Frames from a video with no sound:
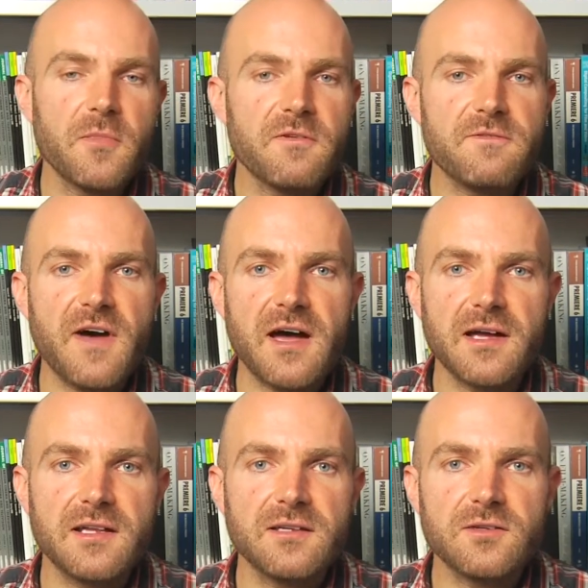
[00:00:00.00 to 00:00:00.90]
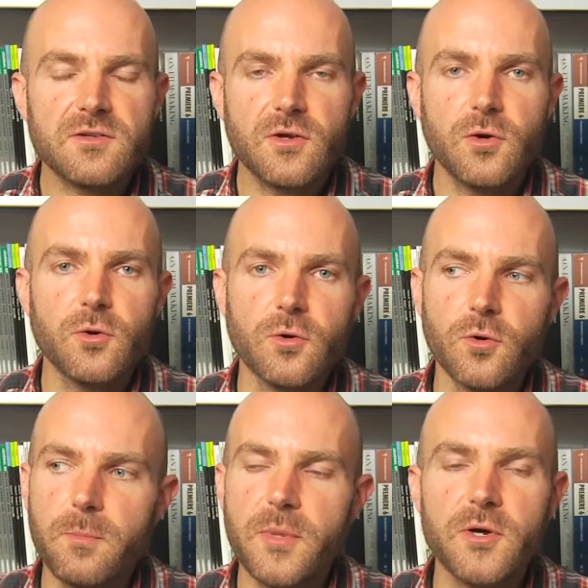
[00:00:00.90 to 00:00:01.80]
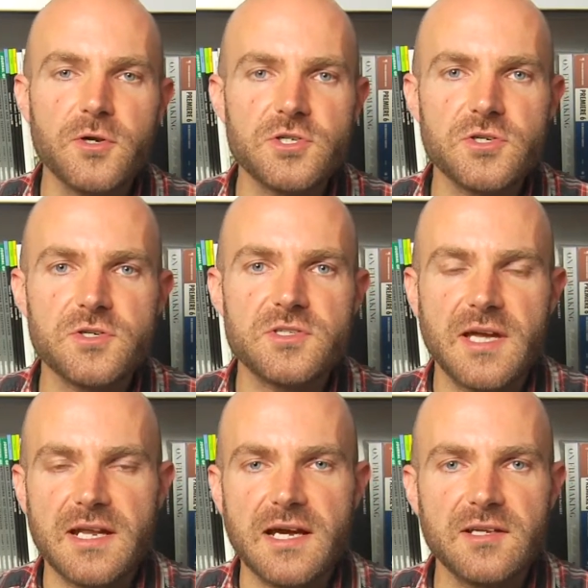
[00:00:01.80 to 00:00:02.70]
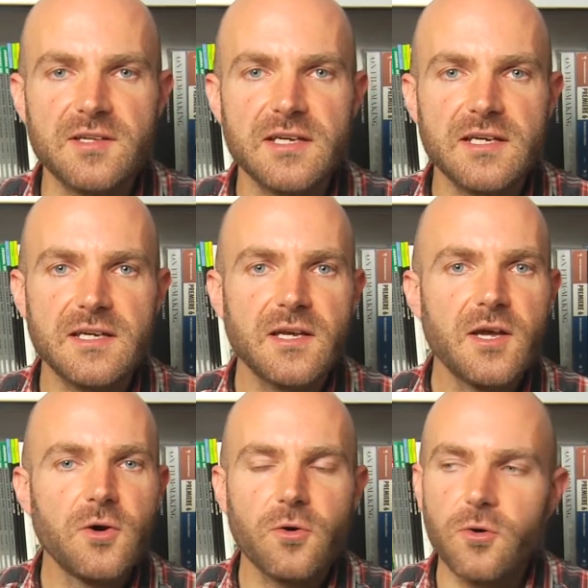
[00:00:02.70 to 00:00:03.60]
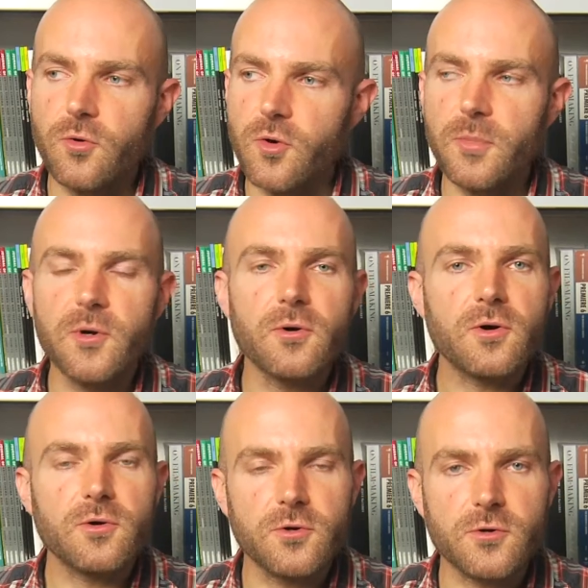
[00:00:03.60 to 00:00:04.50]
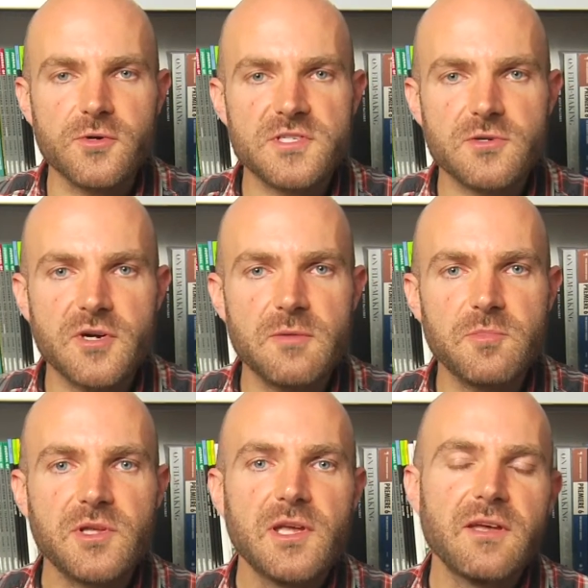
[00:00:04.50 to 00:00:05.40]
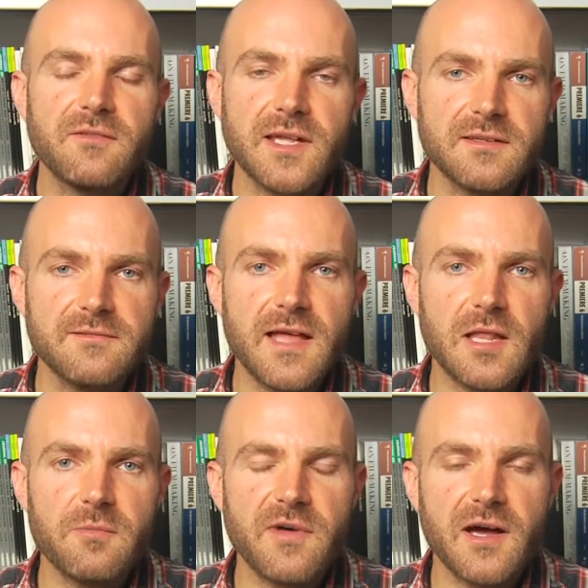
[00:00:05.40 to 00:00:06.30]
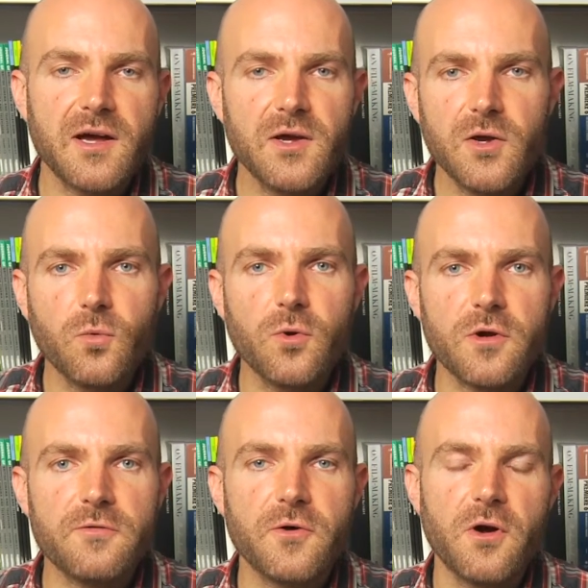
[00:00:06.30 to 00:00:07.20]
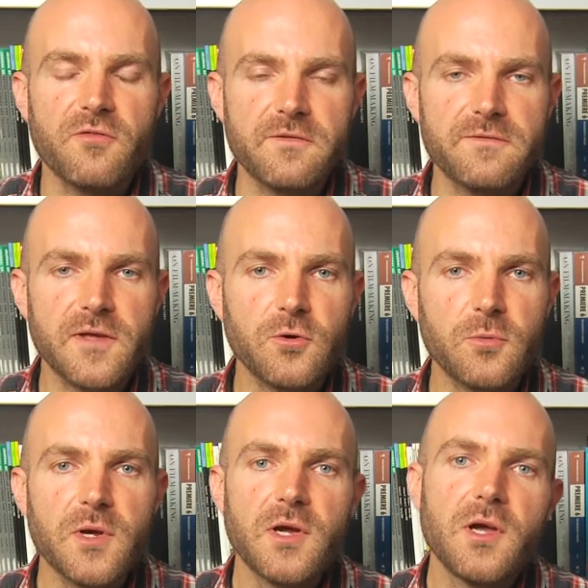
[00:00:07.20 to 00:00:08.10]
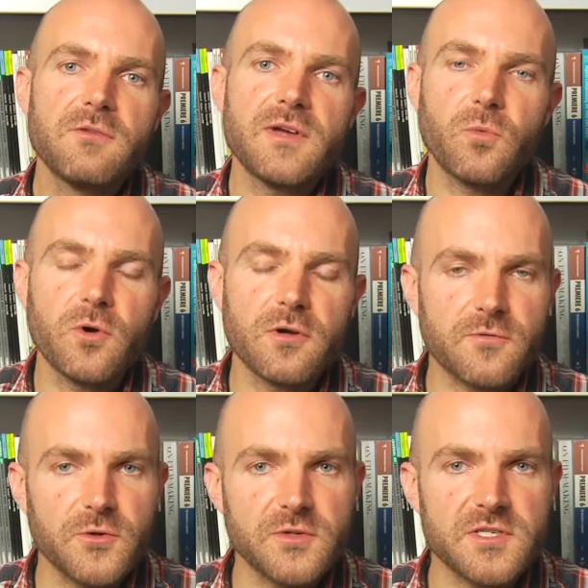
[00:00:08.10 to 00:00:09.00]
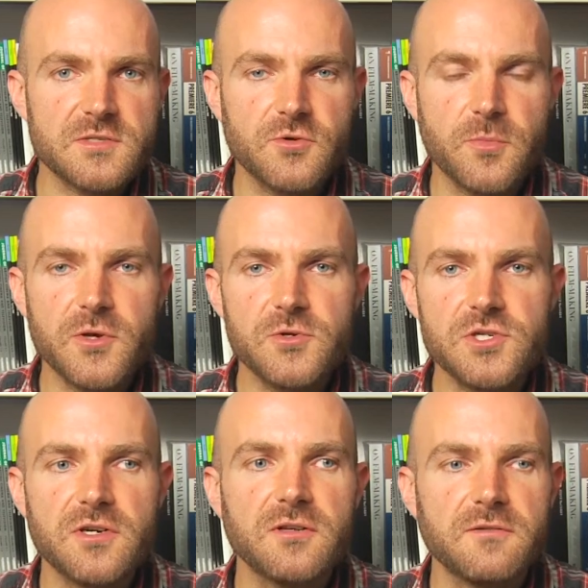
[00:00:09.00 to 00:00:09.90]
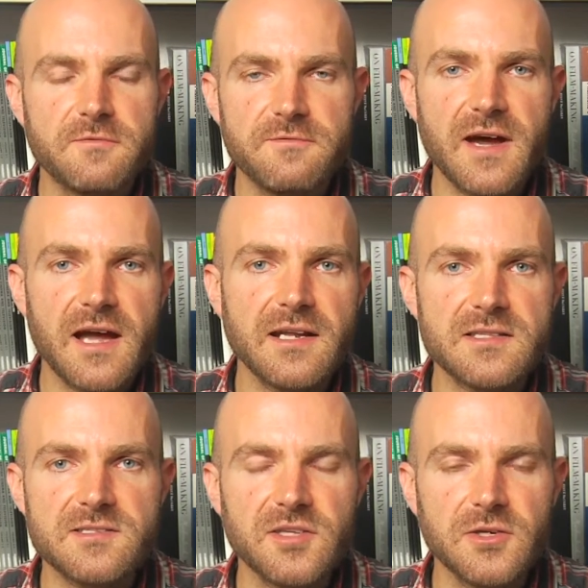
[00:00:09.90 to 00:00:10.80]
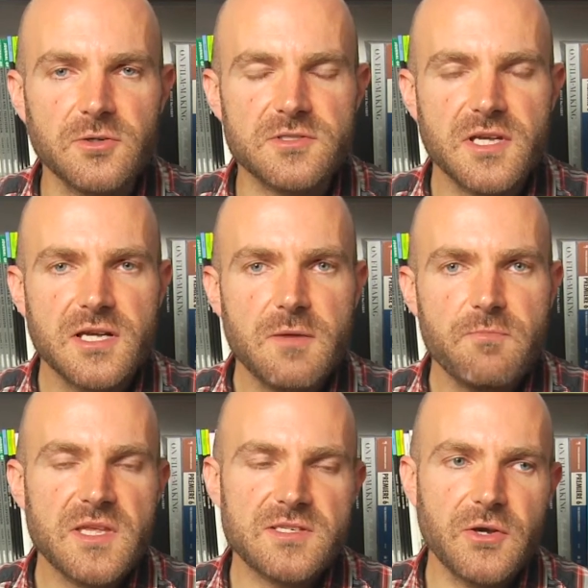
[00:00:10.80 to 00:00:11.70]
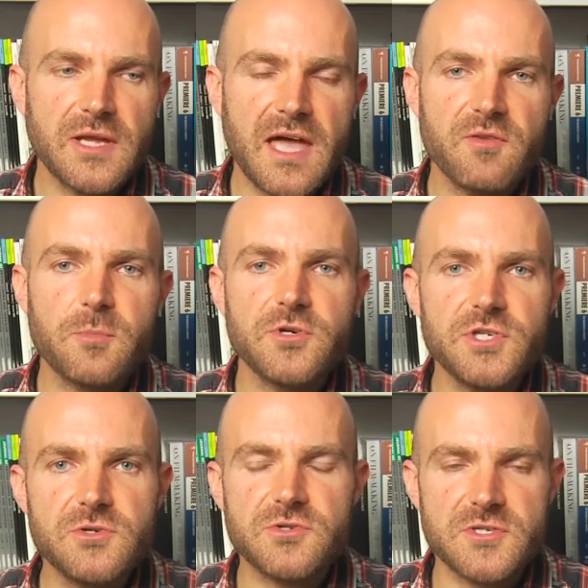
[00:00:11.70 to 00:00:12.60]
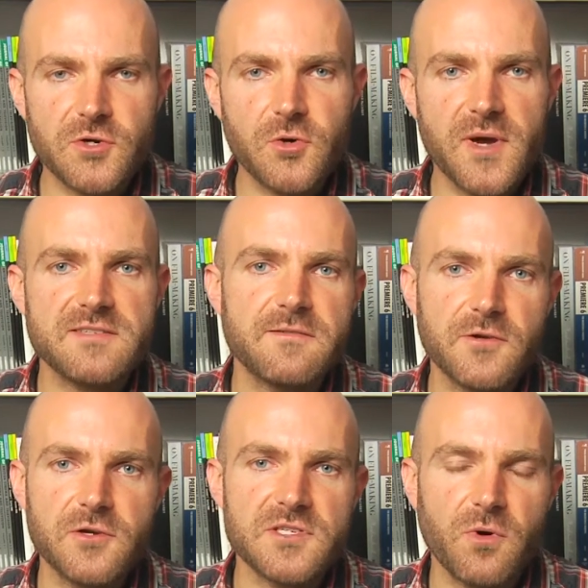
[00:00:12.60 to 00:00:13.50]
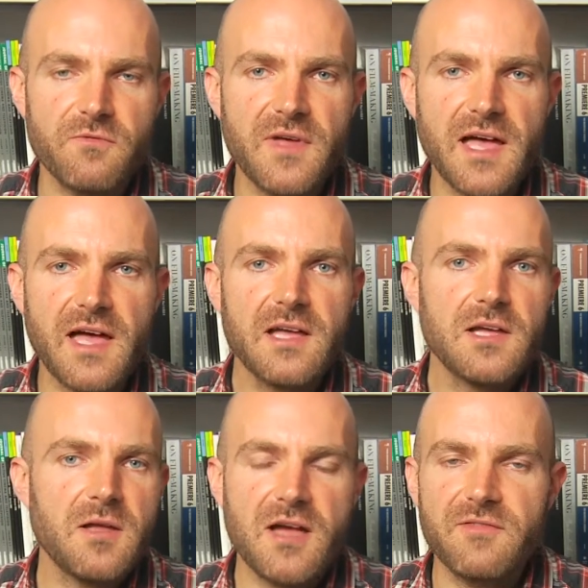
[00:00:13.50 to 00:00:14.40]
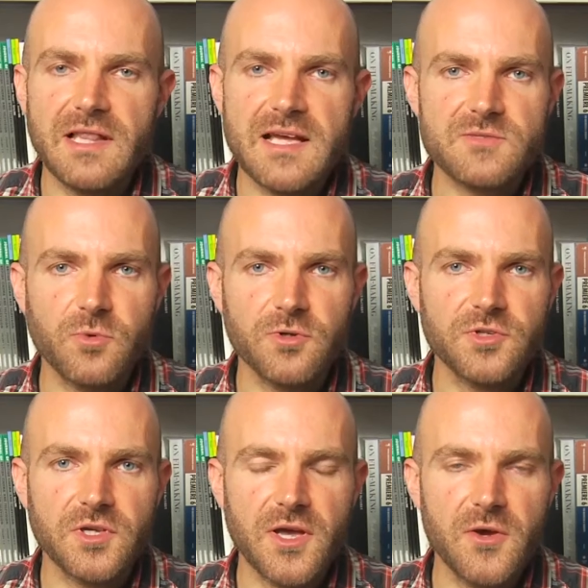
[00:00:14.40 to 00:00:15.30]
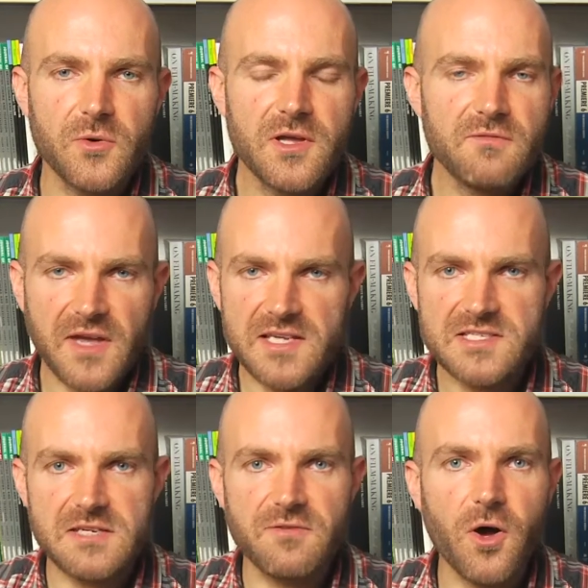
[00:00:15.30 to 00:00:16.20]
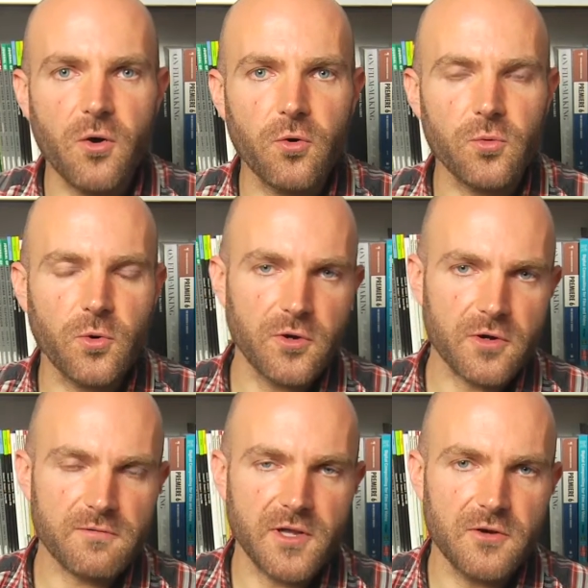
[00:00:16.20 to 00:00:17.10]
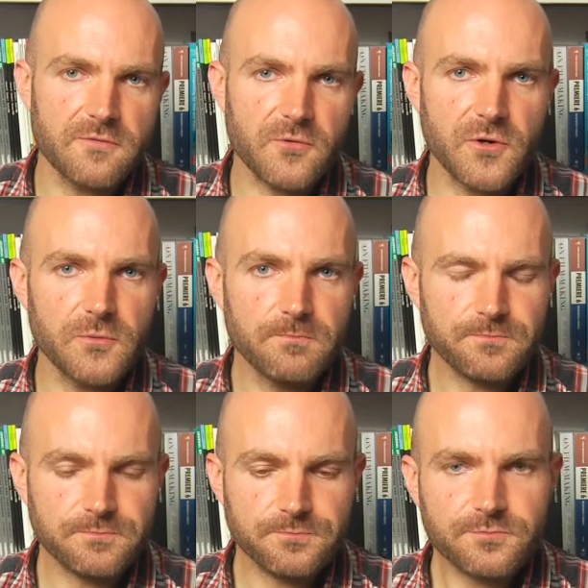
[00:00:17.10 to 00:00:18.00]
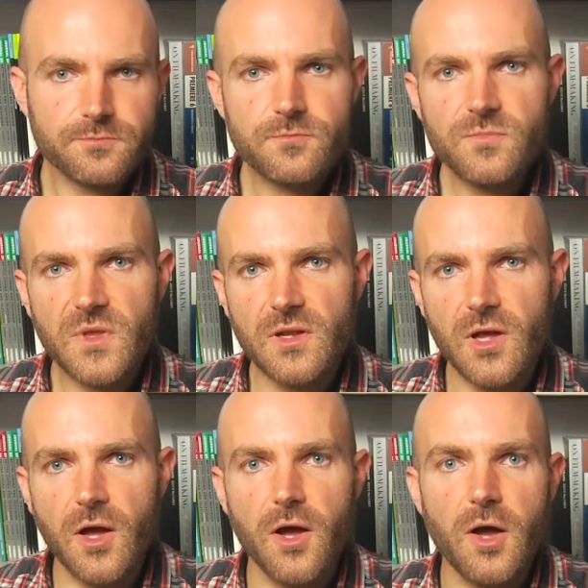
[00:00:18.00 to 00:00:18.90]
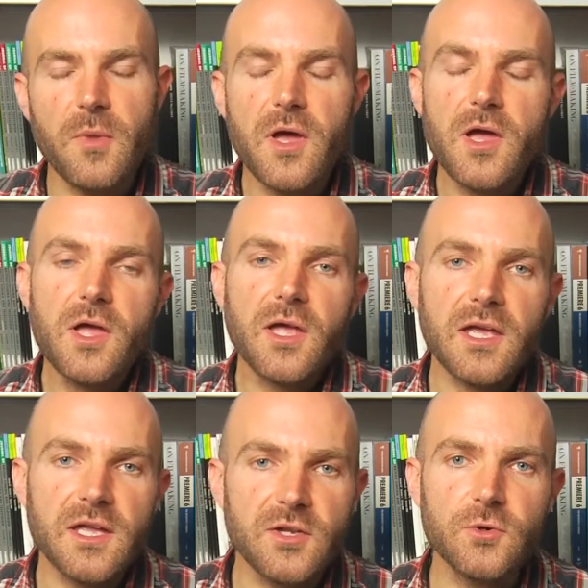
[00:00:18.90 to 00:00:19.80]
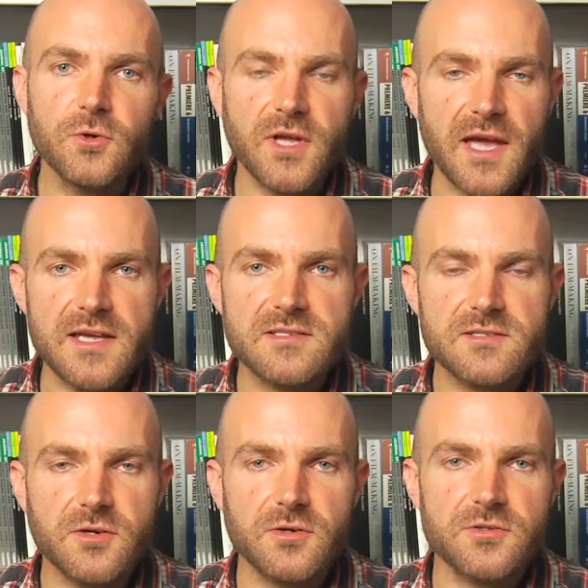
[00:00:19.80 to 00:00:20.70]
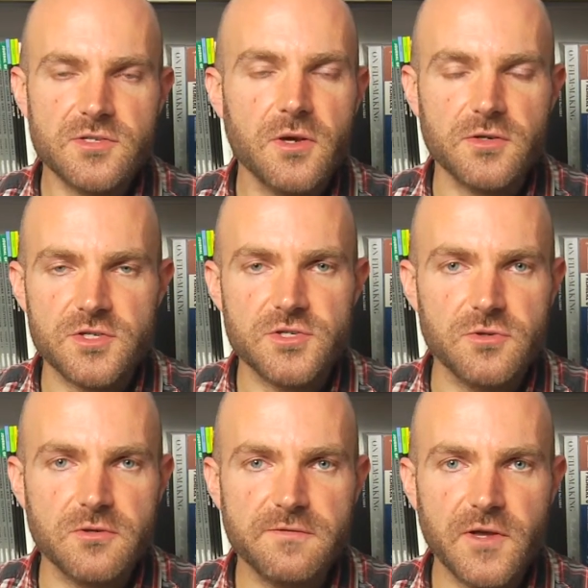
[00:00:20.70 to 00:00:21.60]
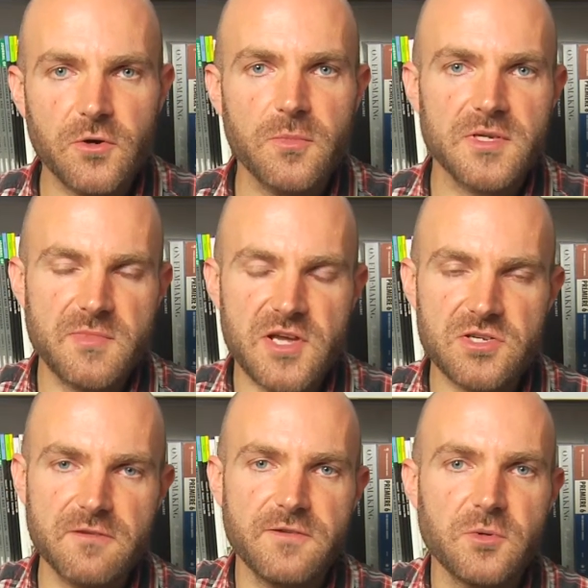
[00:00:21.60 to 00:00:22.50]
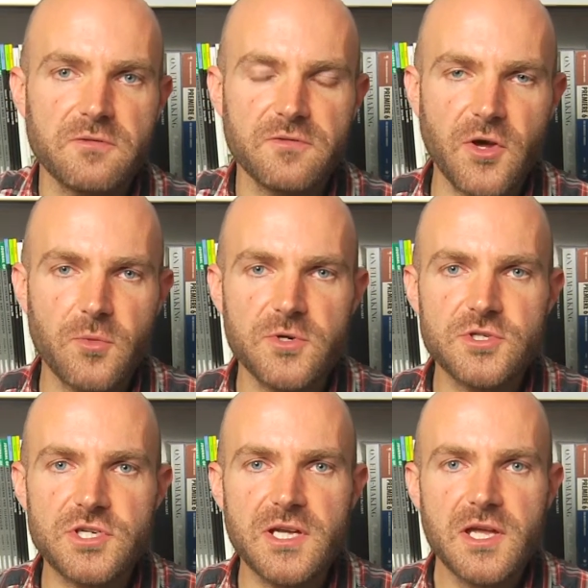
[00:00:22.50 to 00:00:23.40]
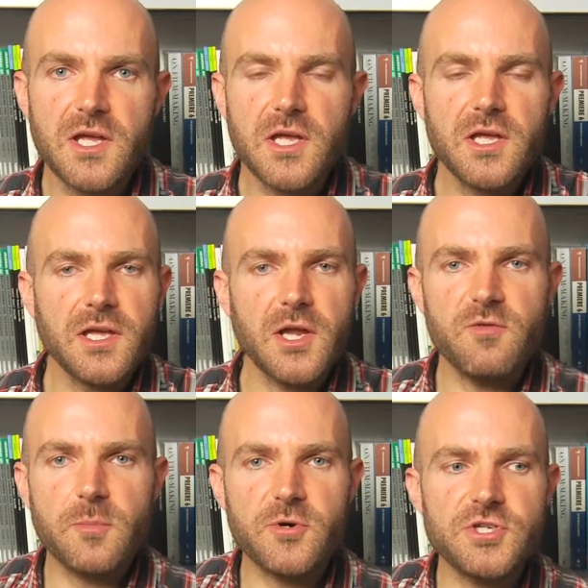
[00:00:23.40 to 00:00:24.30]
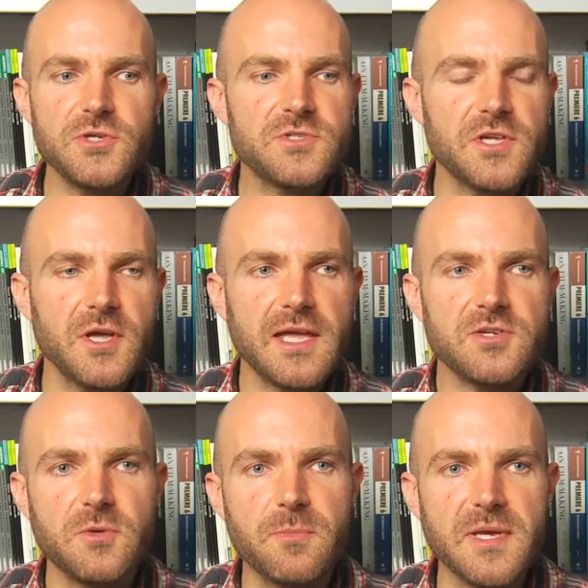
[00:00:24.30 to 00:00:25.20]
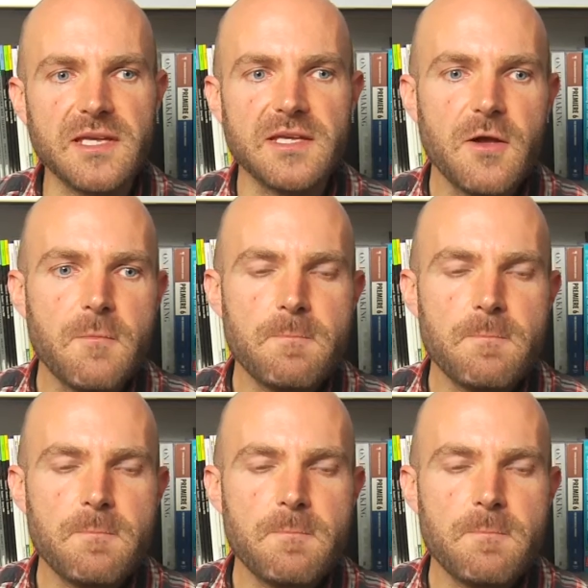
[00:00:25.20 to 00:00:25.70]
find or purchase an idea or a book or a script and develop that, work through it on the film, then work through distribution and finance deals. So again, the producer is always the first one there and the last one to go. They see the whole workflow through. In your case, on a short film, especially a film with no budget, the producer should be,